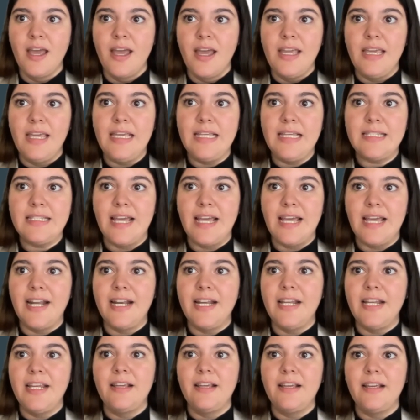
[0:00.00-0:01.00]
Is
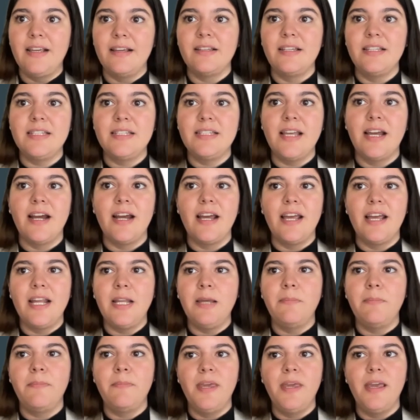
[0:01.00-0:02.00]
there
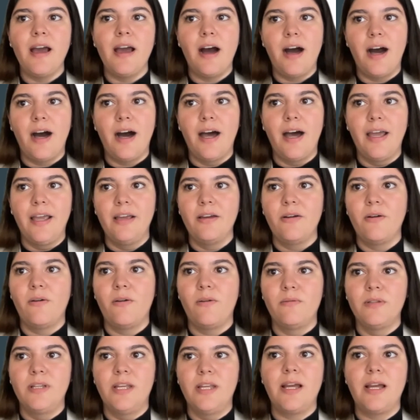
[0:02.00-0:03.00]
any BI
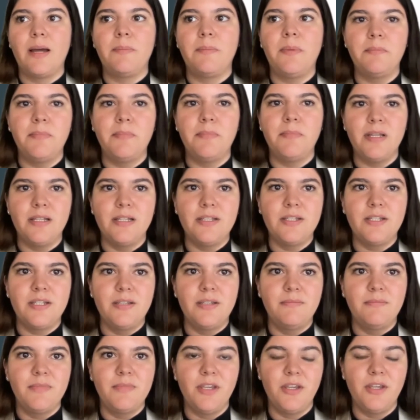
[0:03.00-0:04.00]
only
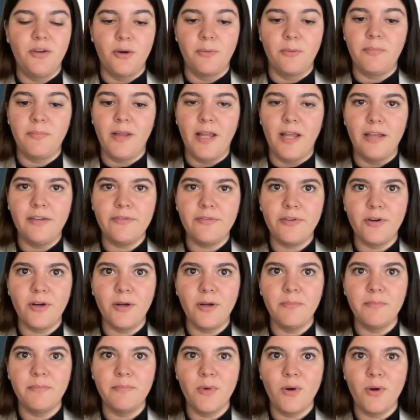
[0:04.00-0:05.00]
capability in your
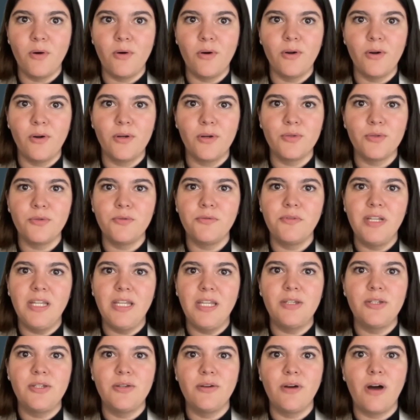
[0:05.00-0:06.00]
platform, or do we
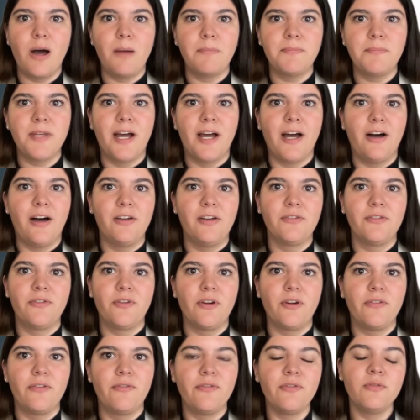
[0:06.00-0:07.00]
need to opt out
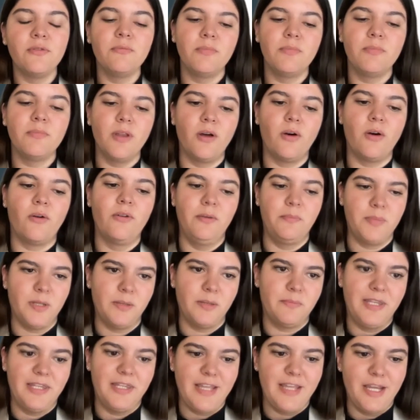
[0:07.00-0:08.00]
for a full-blown
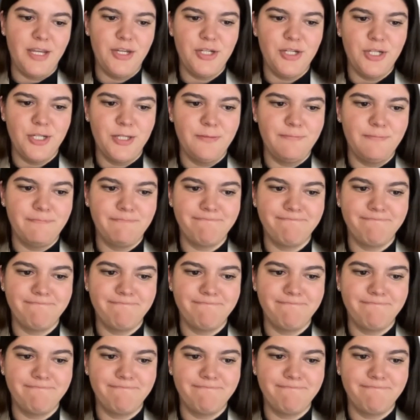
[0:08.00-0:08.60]
implementation?